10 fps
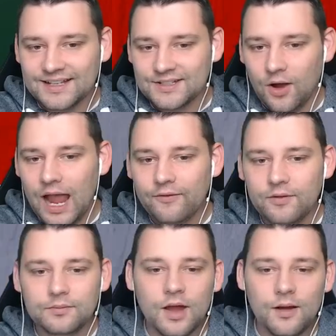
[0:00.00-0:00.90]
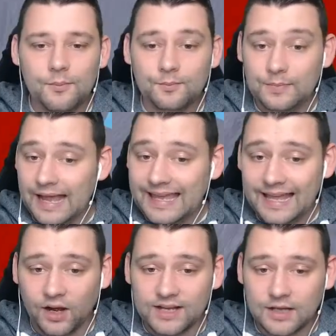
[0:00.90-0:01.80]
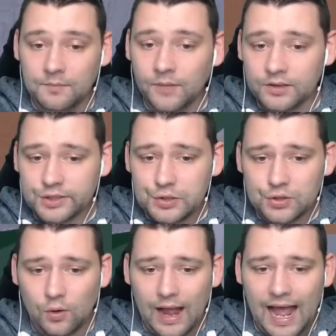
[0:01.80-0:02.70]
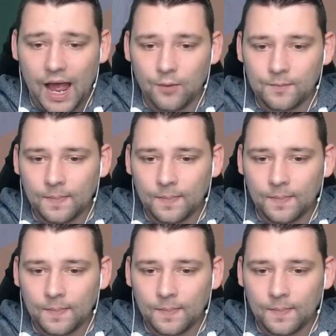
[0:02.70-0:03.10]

so I haven't not again guys, I'm not too sure how